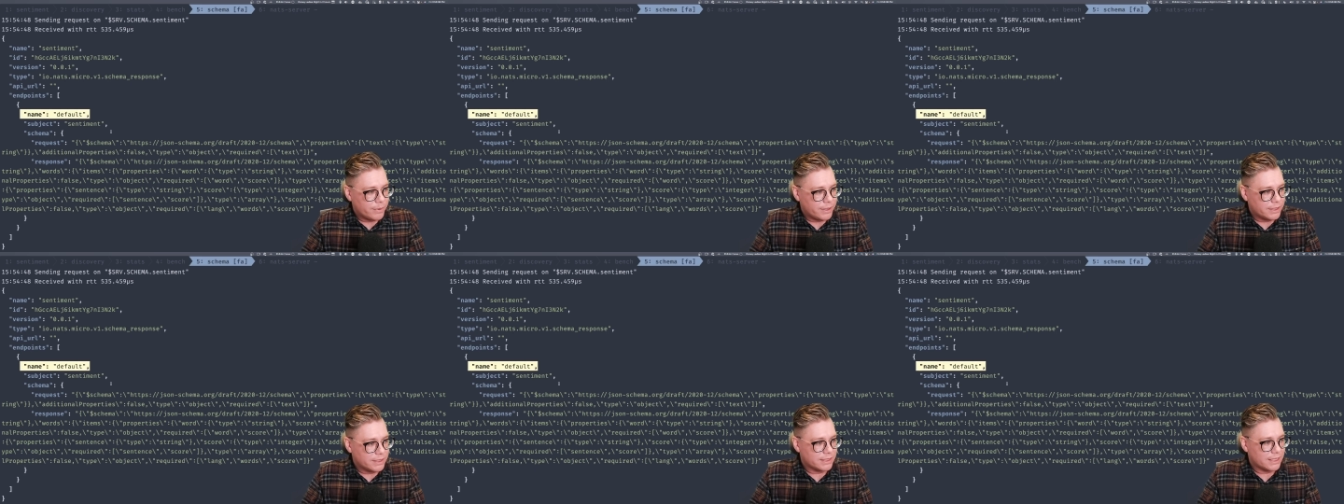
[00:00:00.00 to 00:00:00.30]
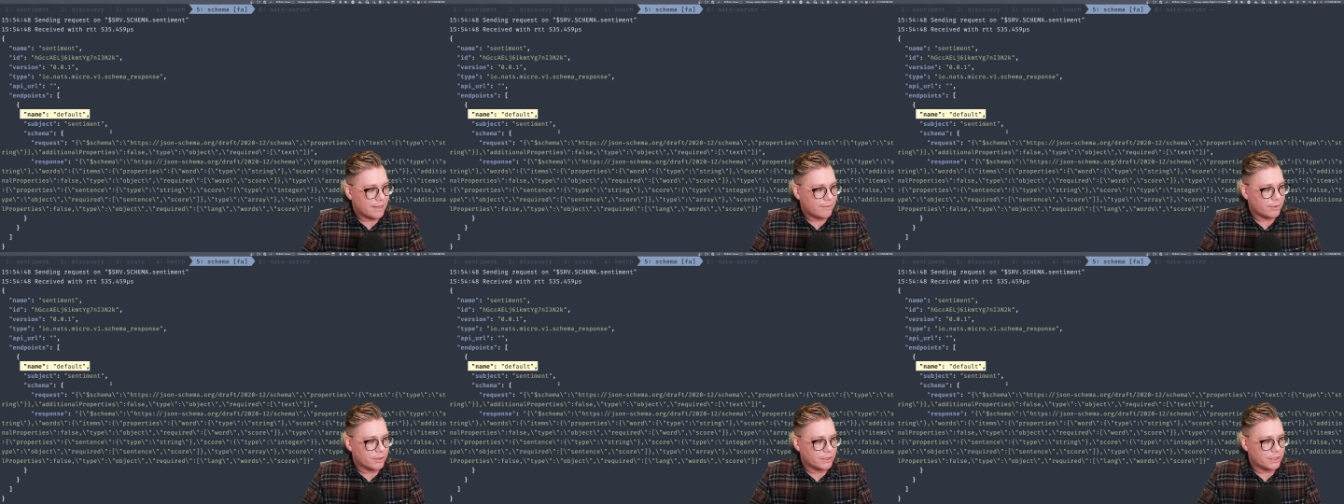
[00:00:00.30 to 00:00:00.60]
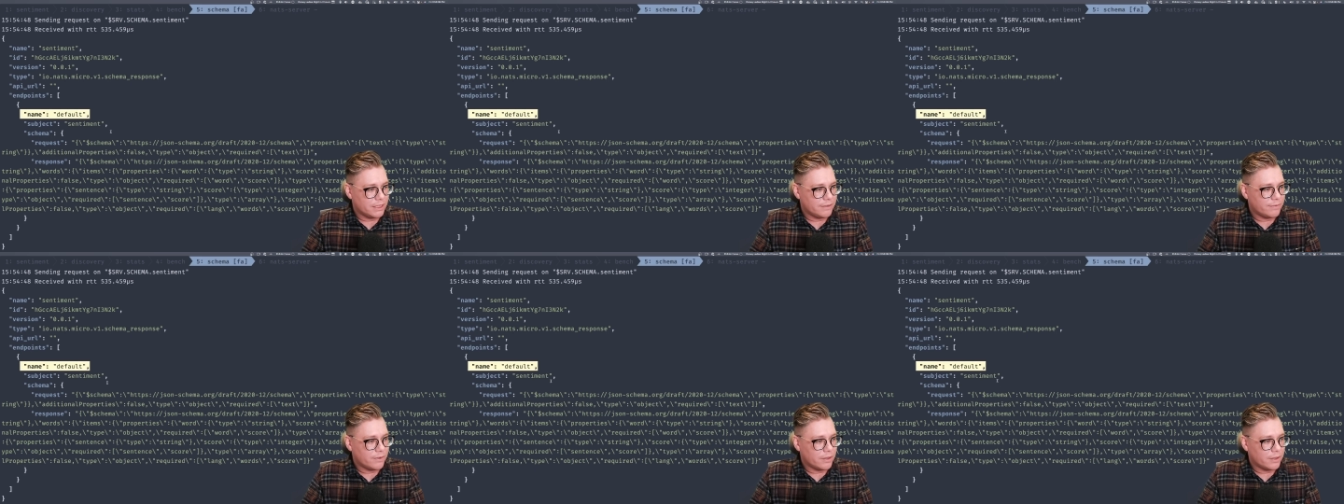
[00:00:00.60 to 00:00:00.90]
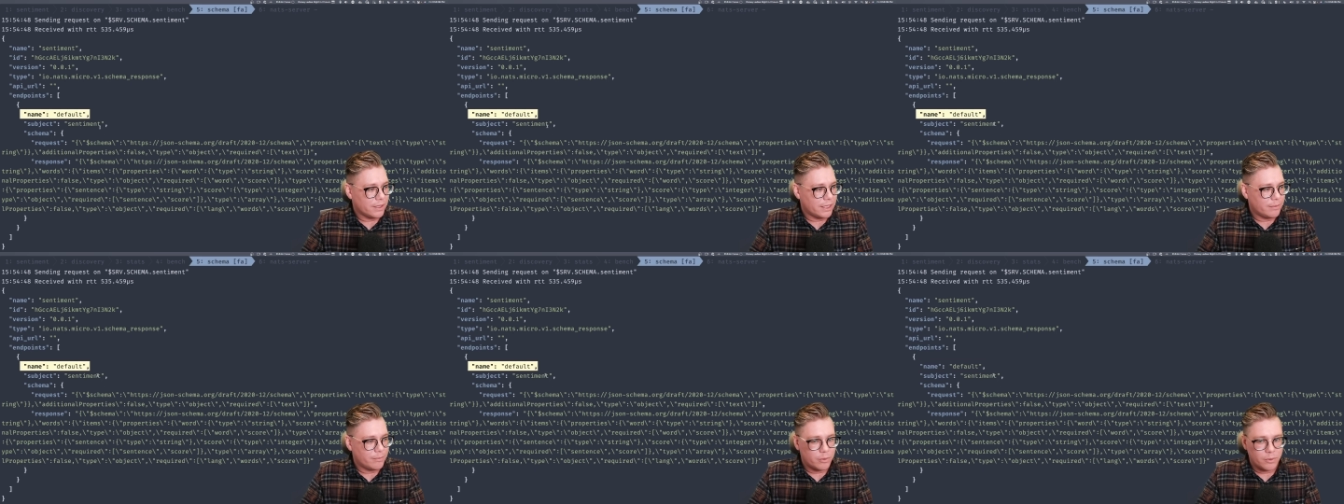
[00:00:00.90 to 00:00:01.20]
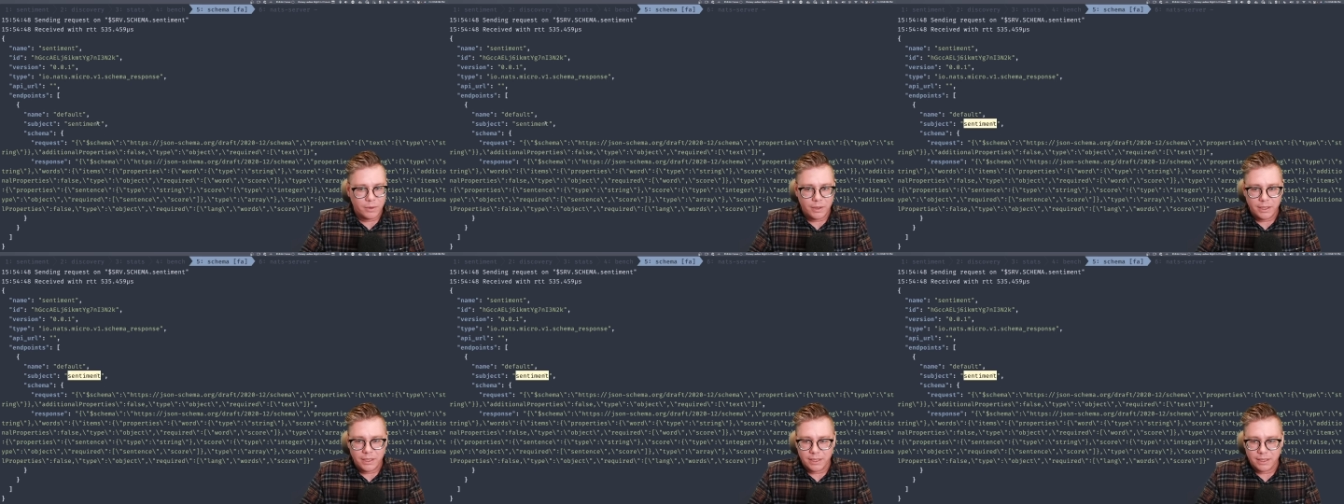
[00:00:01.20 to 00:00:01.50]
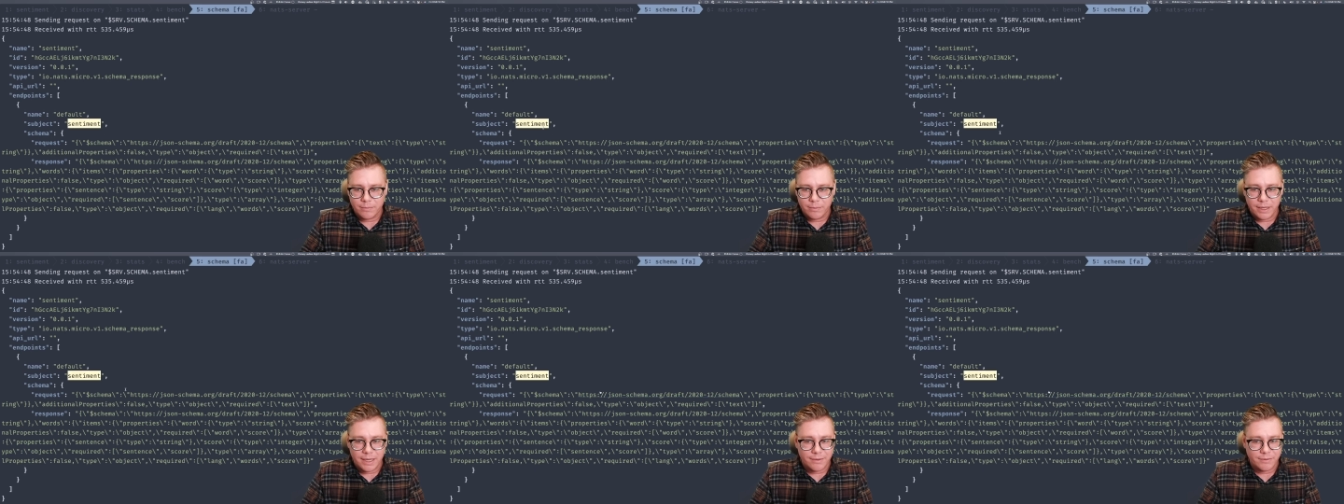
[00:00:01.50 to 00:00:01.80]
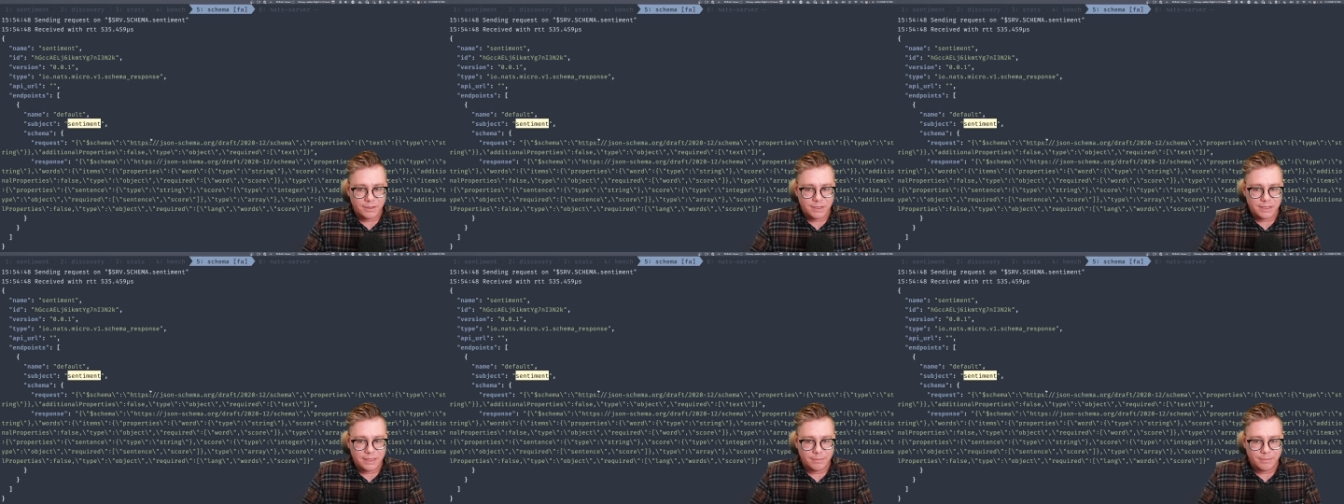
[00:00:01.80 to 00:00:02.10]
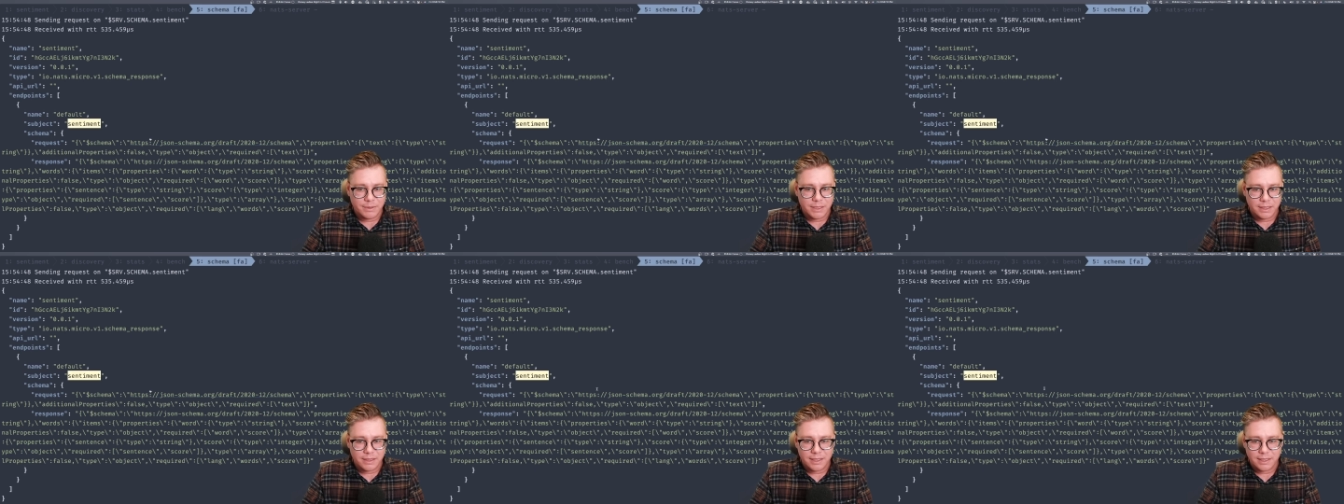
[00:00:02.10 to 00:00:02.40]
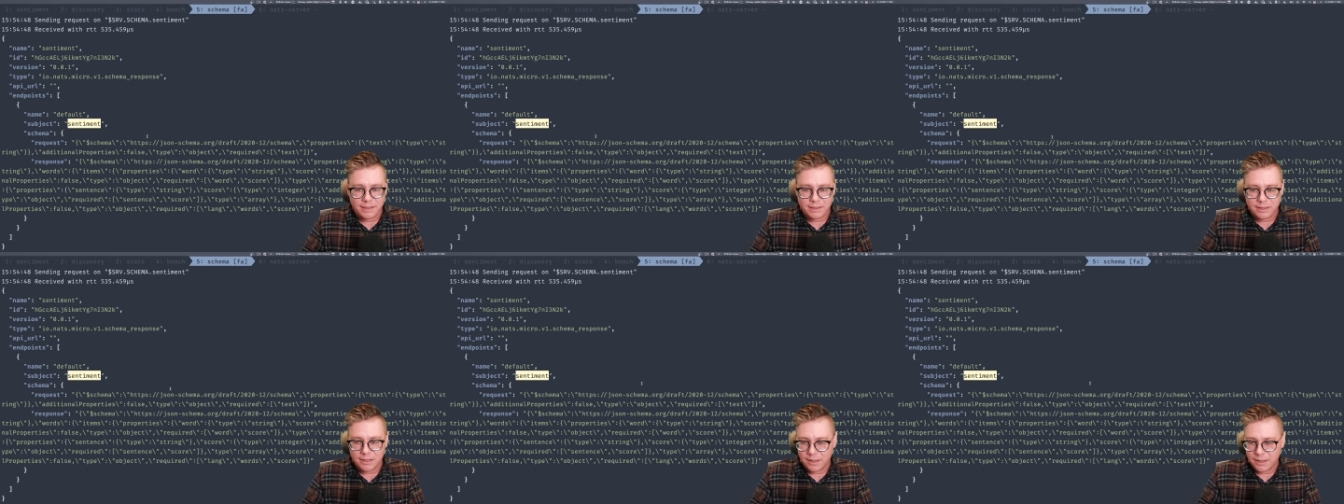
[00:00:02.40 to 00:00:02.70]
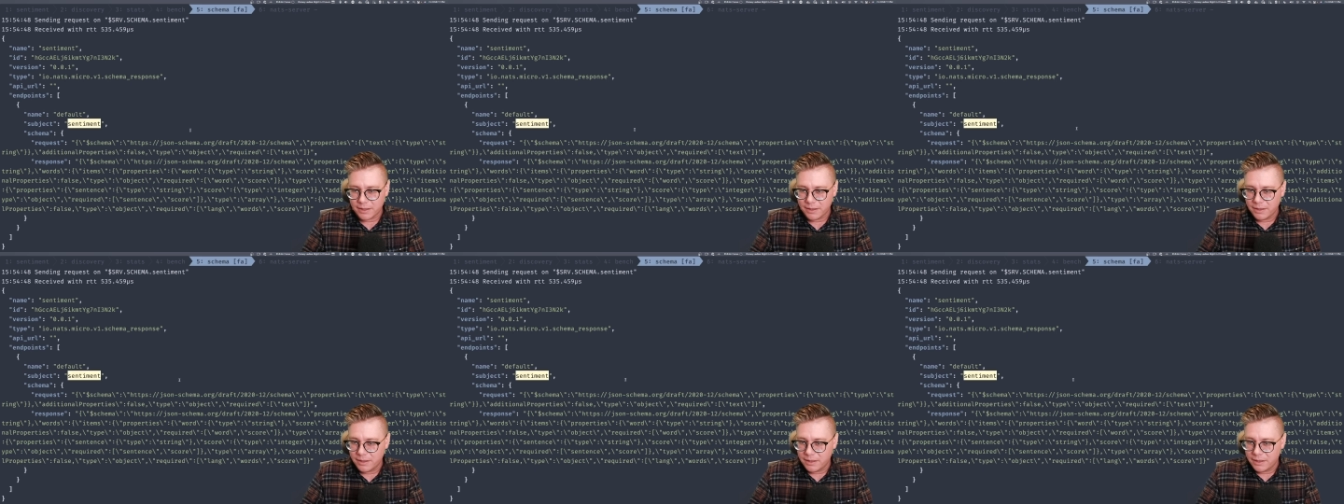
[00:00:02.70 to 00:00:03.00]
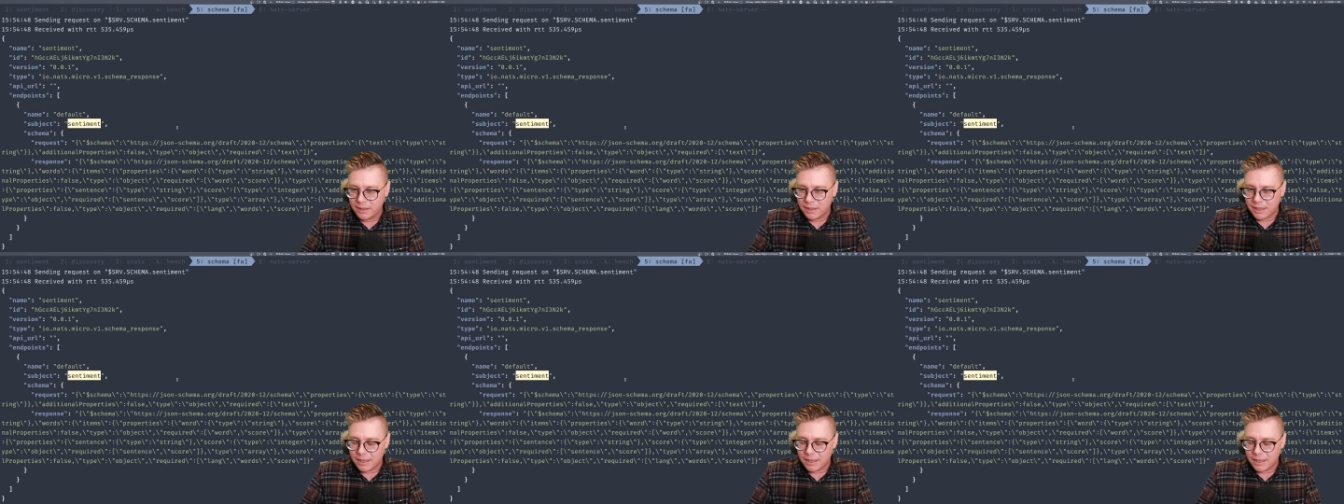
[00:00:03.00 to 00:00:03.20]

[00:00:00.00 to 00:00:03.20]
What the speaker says: we just have our default endpoint and we have the subject that it's on.